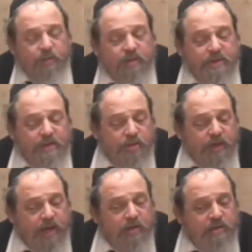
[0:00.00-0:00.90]
that when it says you
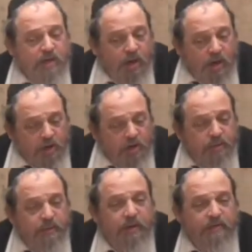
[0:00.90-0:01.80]
can't use a
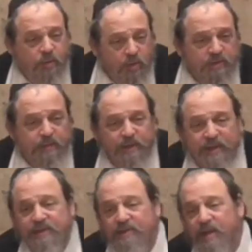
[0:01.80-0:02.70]
kardum, of course it
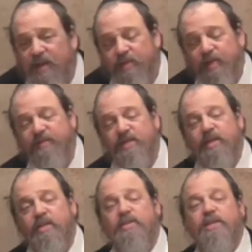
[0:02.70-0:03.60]
means the
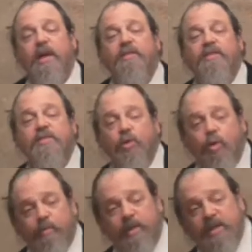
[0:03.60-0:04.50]
side that's
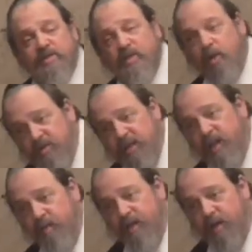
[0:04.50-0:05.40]
normally
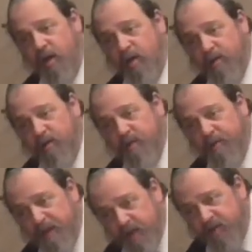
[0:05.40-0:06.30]
associated with a kardum, the
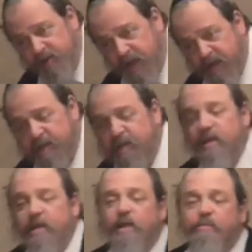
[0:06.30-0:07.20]
bigger side.
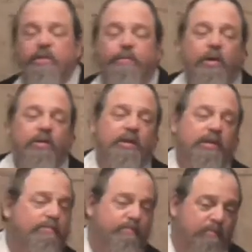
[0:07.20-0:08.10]
But the part
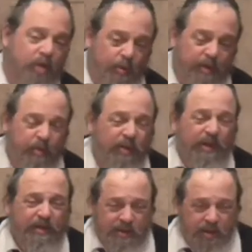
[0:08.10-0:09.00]
that nobody
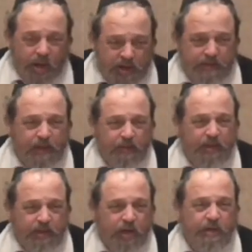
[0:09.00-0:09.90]
really talks about when
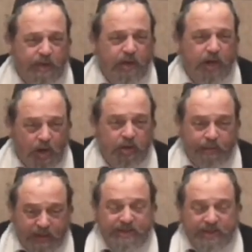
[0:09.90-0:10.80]
they talk about a kardum,
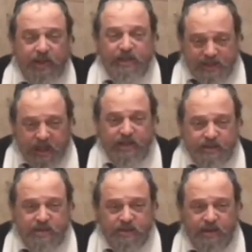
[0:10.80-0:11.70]
but it still
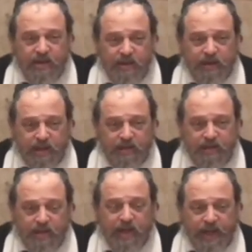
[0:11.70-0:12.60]
exists. It's
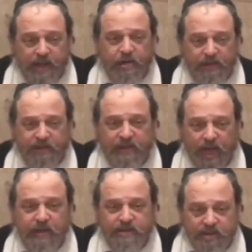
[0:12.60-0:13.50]
like the handle of a
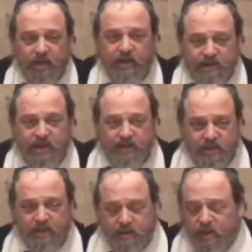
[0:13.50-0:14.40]
gun. It still exists.
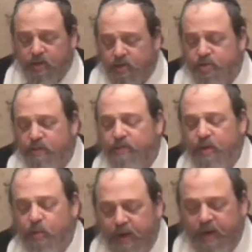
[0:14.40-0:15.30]
You should be
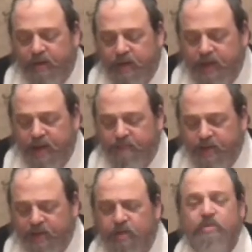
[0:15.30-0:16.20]
aware that it can be
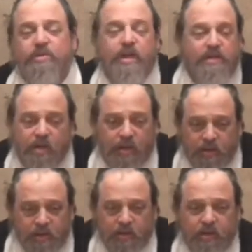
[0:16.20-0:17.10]
used. That's all.